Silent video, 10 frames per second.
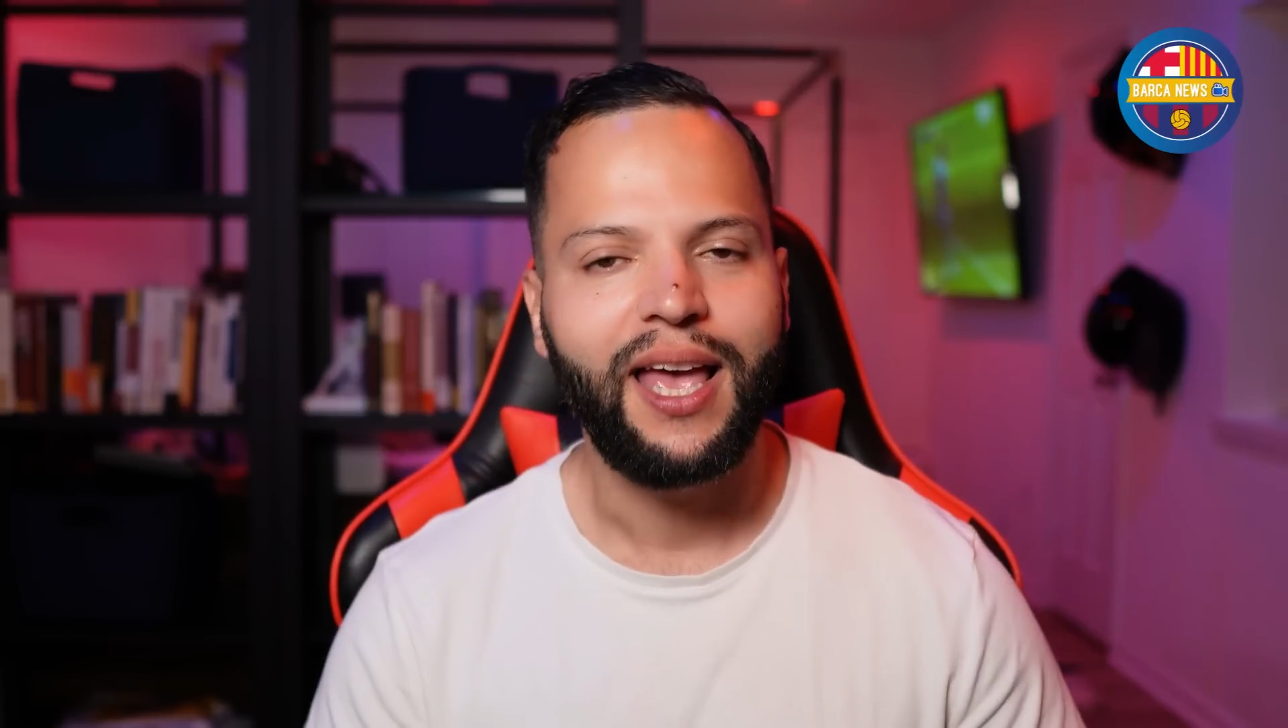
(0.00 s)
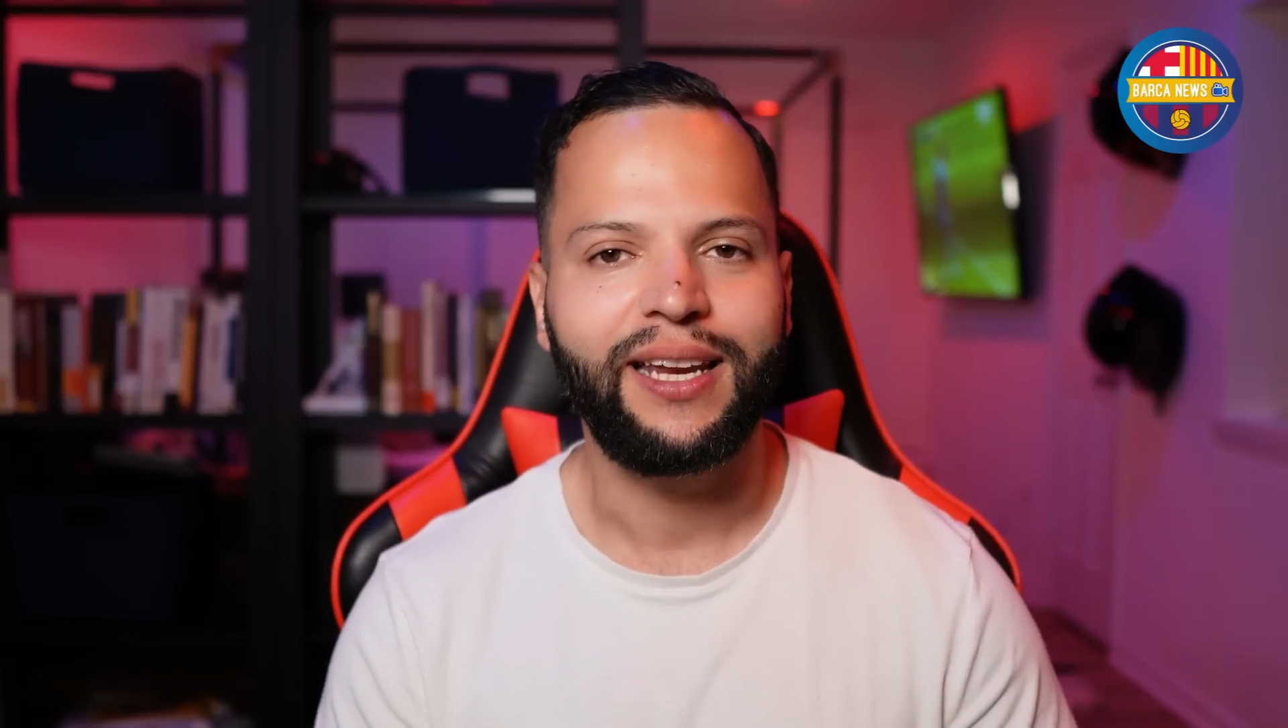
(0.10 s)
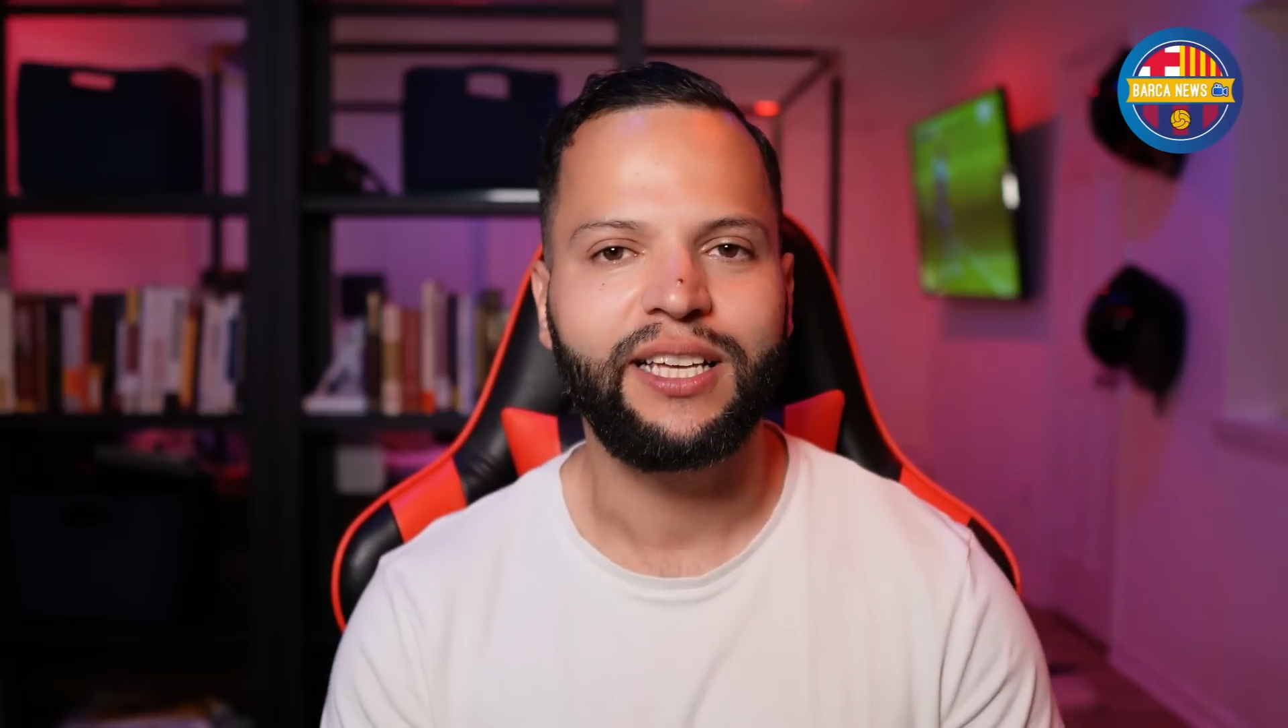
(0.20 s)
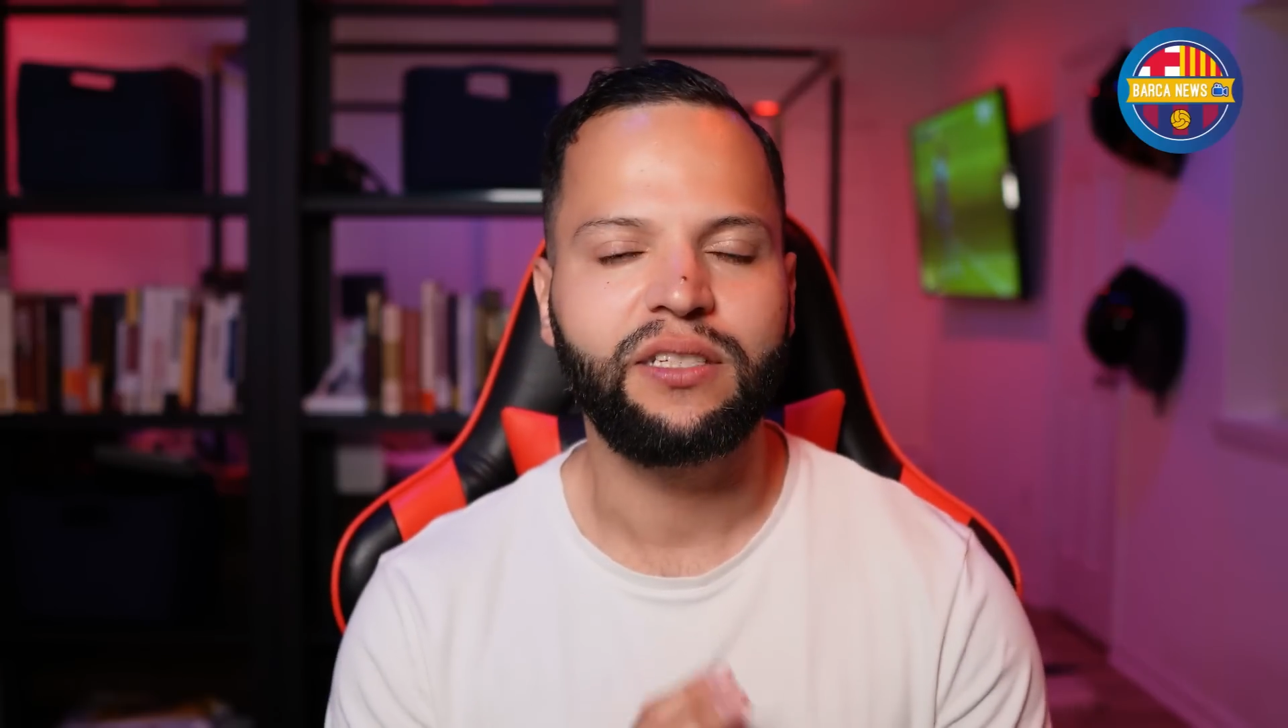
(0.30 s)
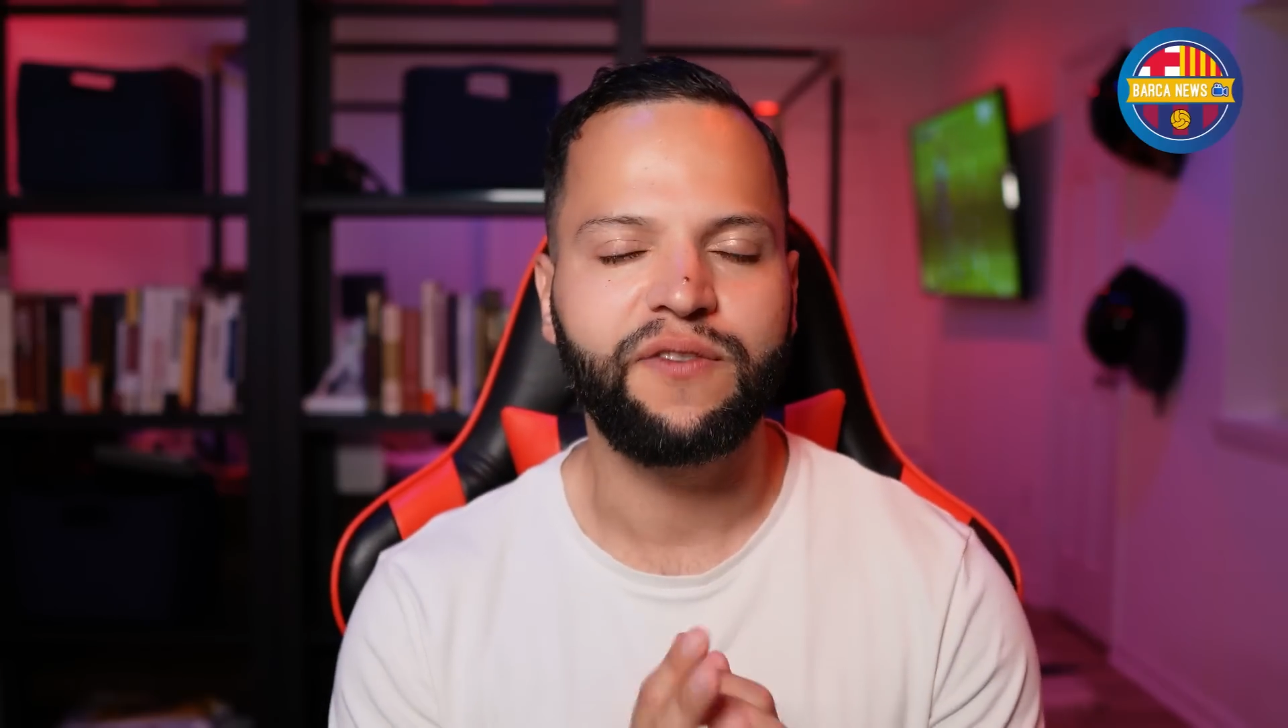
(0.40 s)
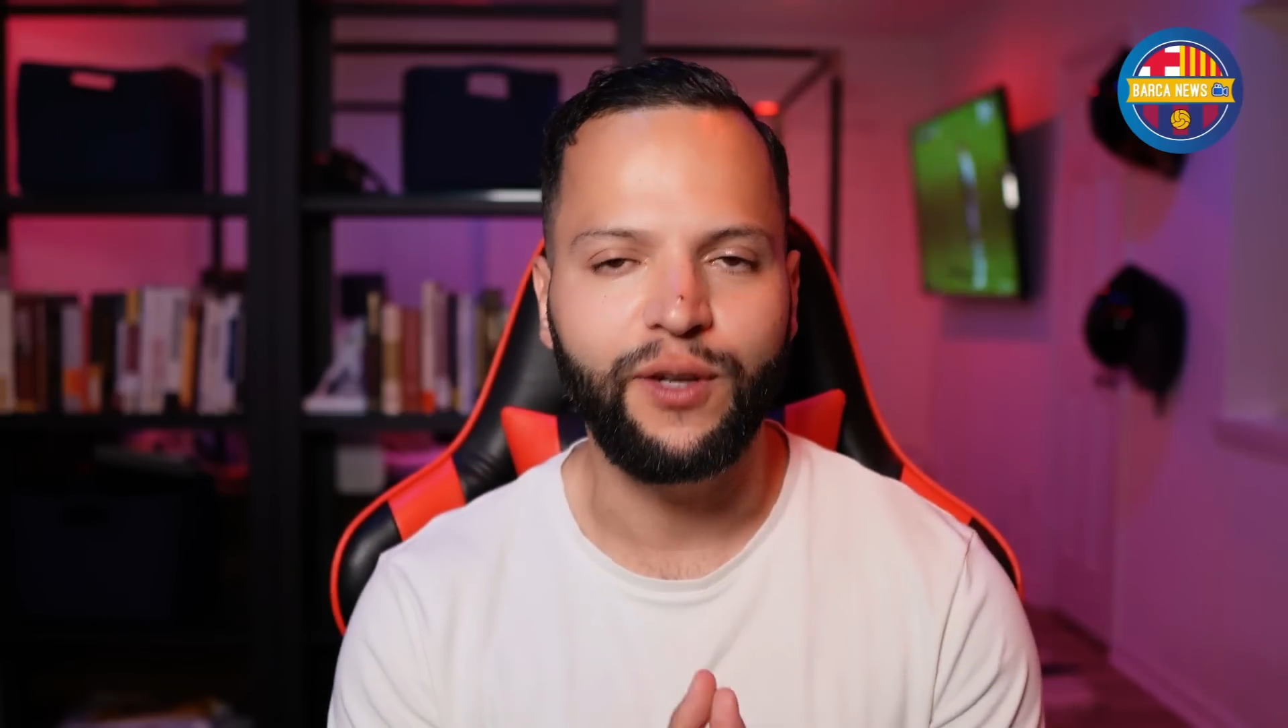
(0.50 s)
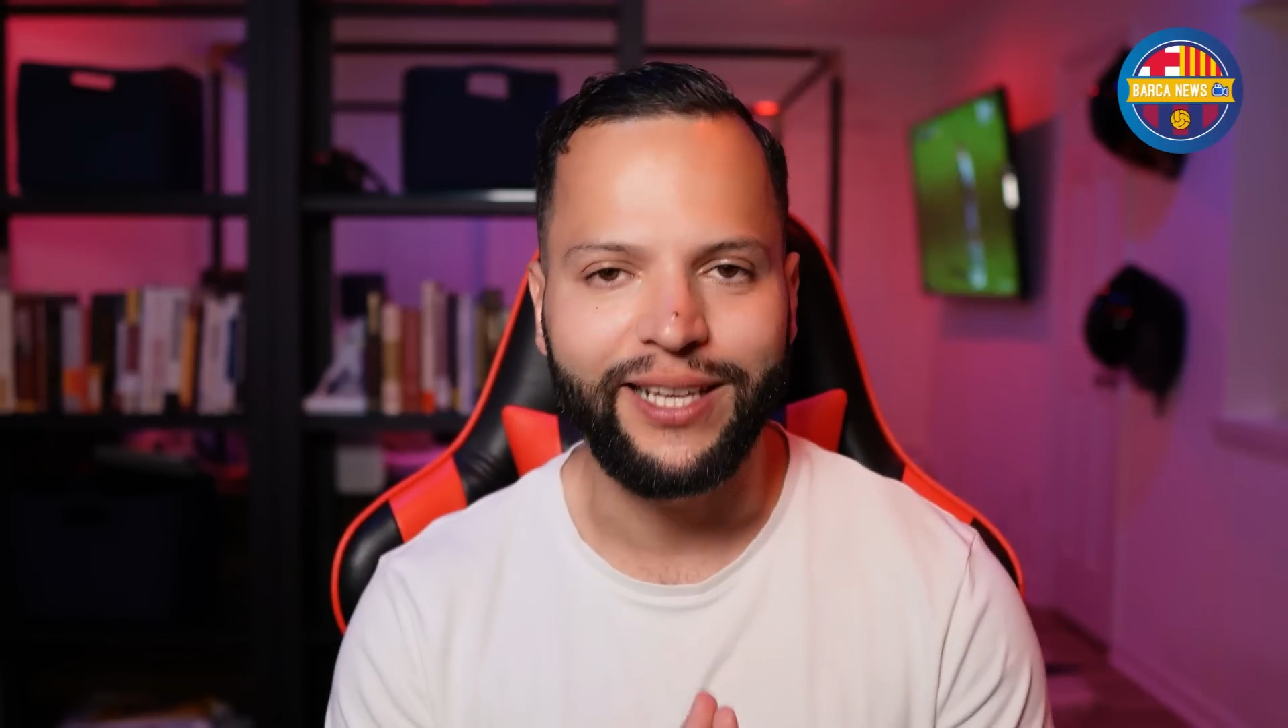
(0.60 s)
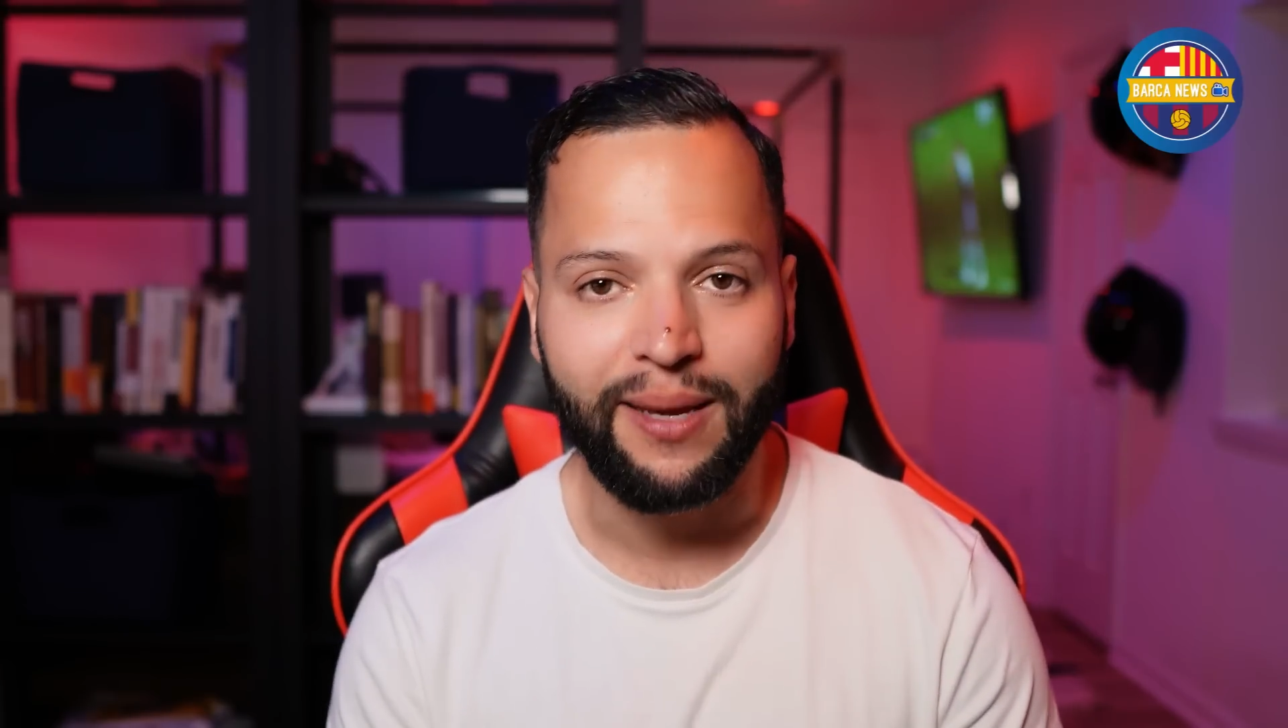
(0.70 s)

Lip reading: and he's fully